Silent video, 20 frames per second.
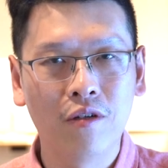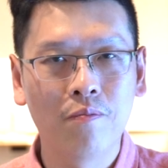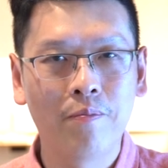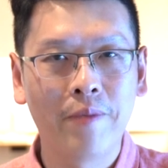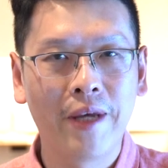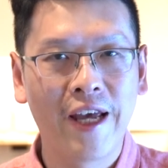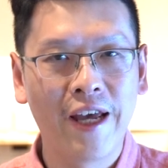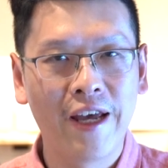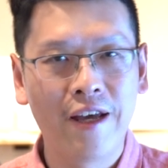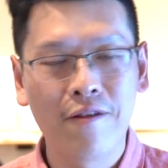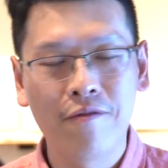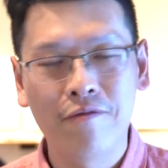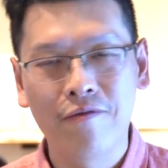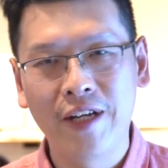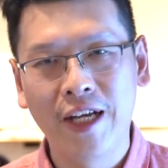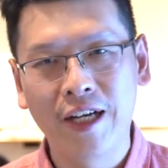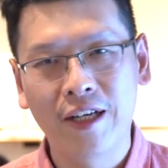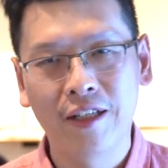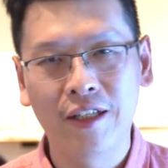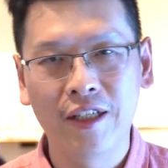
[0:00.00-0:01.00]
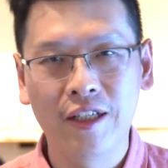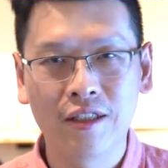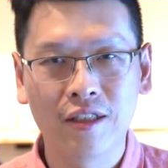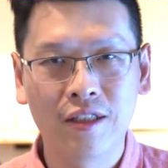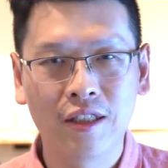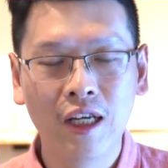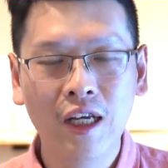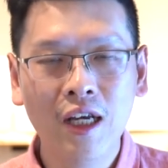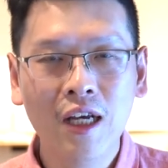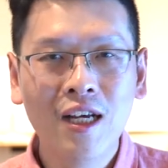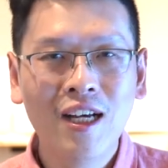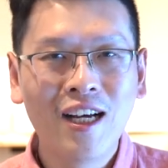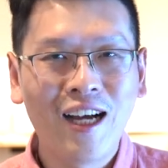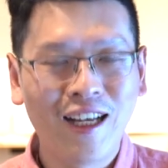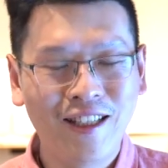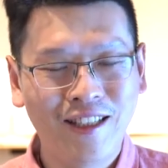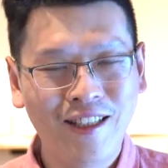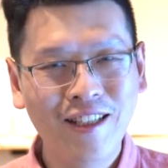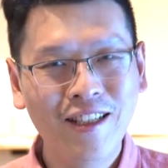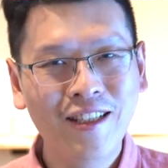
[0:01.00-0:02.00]
behave like this.
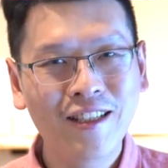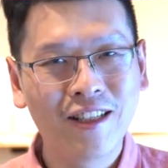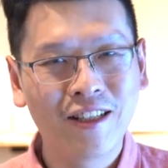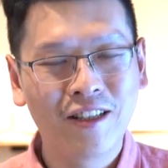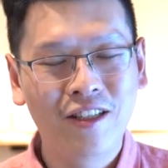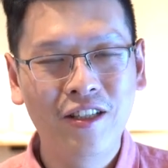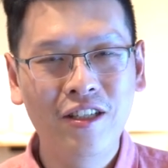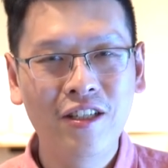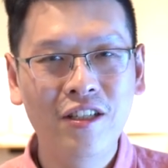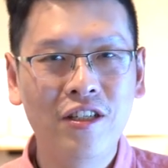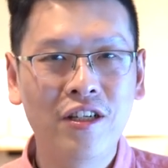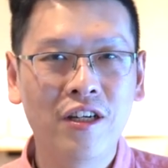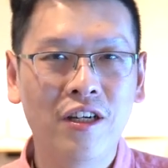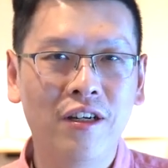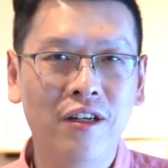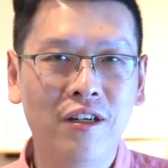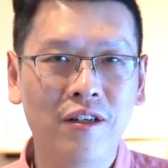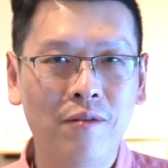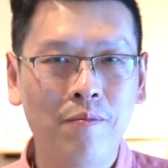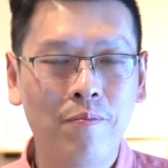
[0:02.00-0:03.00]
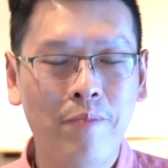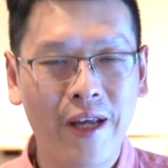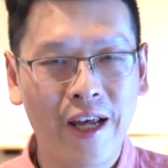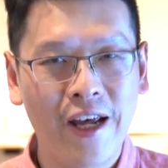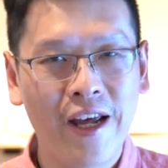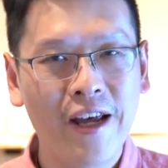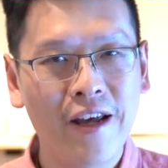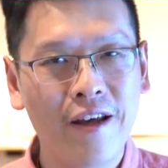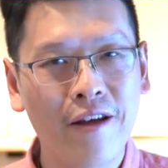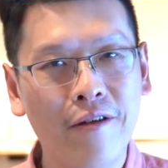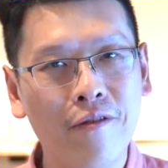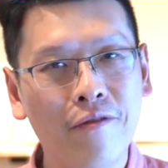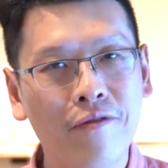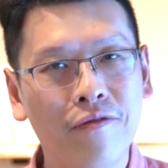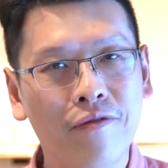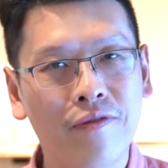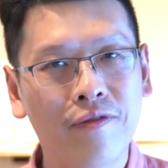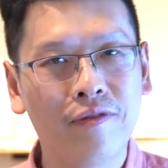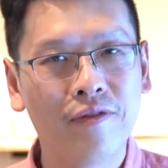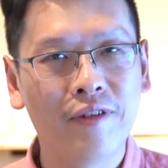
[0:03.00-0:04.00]
I think the teacher behave
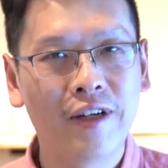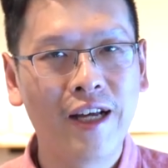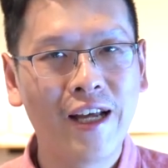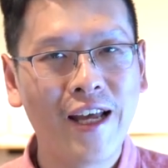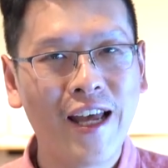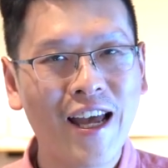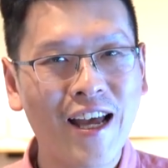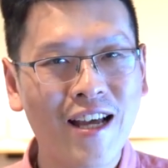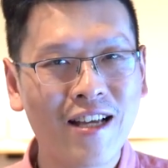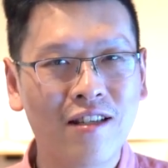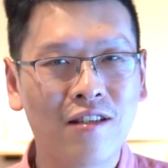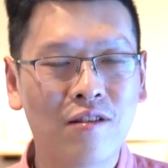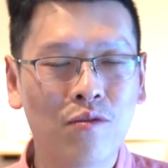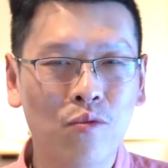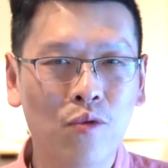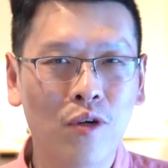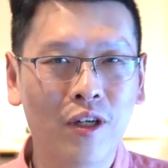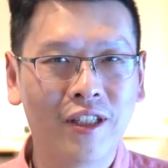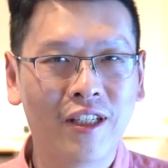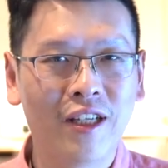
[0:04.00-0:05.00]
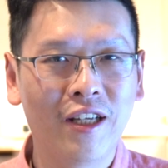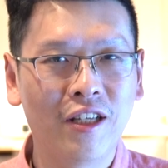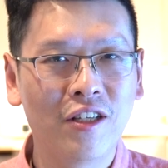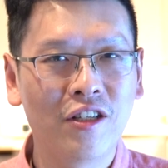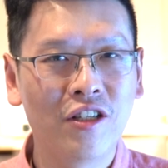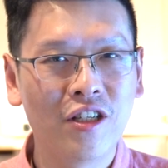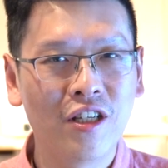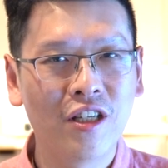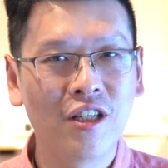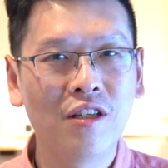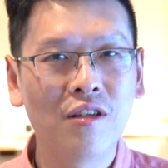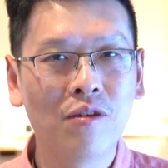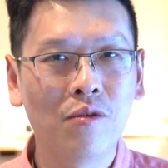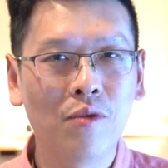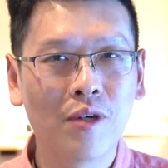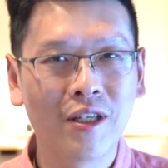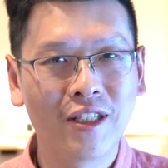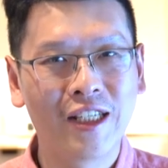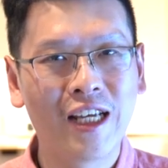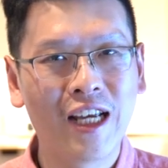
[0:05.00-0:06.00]
as what she
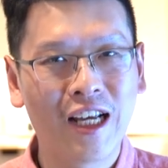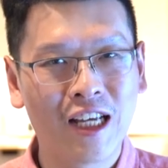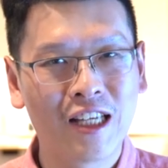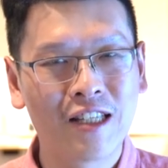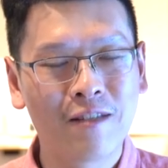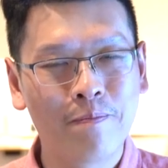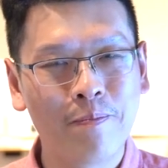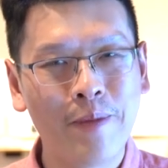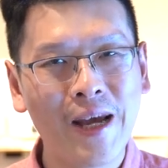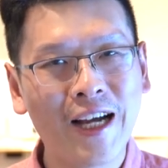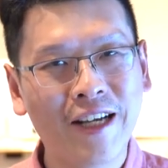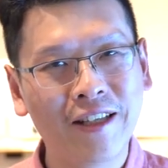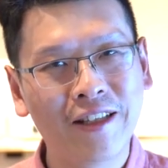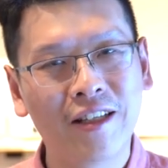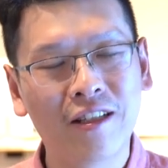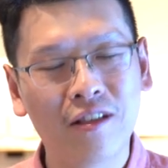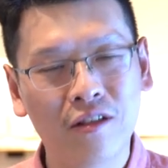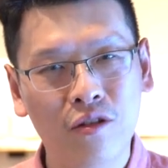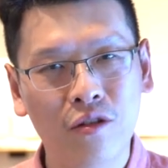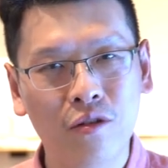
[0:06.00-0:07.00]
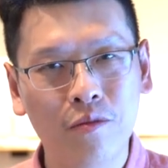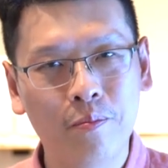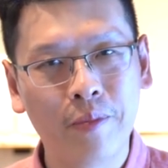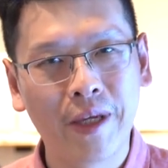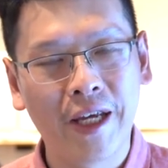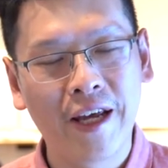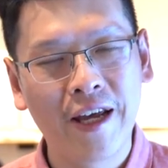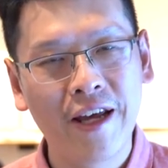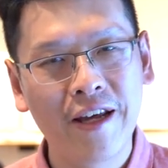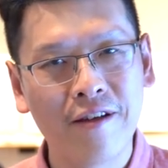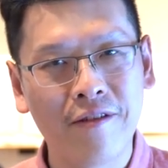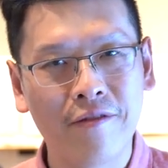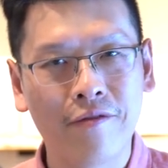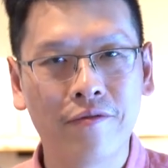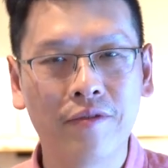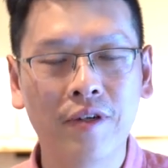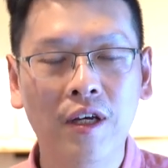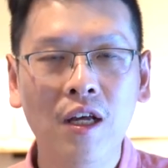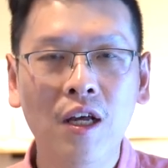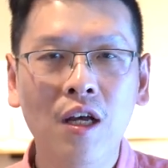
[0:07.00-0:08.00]
was expecting to behave.